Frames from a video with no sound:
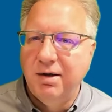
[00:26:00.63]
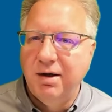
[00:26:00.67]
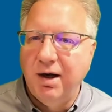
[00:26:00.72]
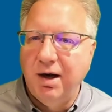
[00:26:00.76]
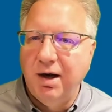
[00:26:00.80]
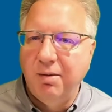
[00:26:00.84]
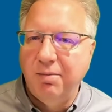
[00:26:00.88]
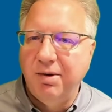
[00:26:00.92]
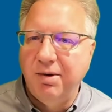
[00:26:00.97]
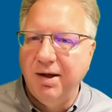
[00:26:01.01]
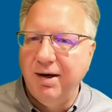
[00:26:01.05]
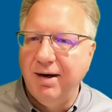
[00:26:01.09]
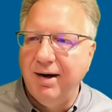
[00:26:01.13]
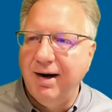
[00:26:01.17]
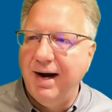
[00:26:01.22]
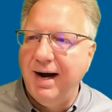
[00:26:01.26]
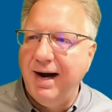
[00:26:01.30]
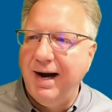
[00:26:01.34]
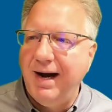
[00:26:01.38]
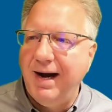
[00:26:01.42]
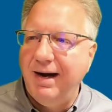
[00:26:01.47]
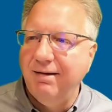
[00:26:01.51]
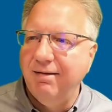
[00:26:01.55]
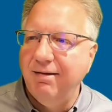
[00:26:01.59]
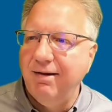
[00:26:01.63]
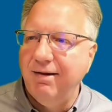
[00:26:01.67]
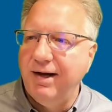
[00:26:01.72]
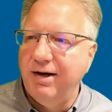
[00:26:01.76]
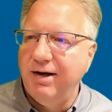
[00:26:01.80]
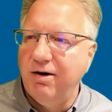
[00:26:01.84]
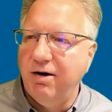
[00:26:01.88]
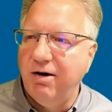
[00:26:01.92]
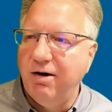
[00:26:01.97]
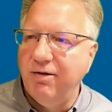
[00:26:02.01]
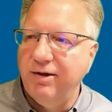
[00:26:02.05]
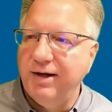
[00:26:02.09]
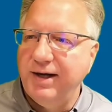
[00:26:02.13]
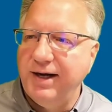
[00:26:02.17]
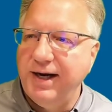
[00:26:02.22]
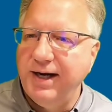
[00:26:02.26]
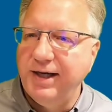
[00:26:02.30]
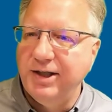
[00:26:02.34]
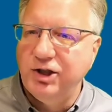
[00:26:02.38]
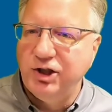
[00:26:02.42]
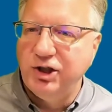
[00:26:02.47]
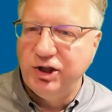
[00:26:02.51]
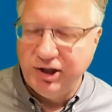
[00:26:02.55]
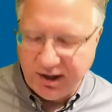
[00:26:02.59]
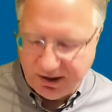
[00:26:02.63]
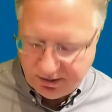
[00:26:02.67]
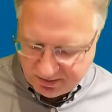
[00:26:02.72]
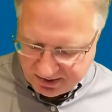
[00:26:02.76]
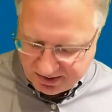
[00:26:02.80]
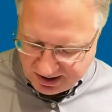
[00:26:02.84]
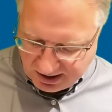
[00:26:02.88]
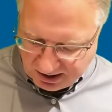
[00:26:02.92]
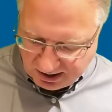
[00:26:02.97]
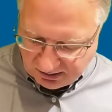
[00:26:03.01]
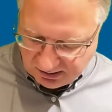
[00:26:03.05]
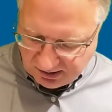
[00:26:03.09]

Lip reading: going to highlight all the HTML,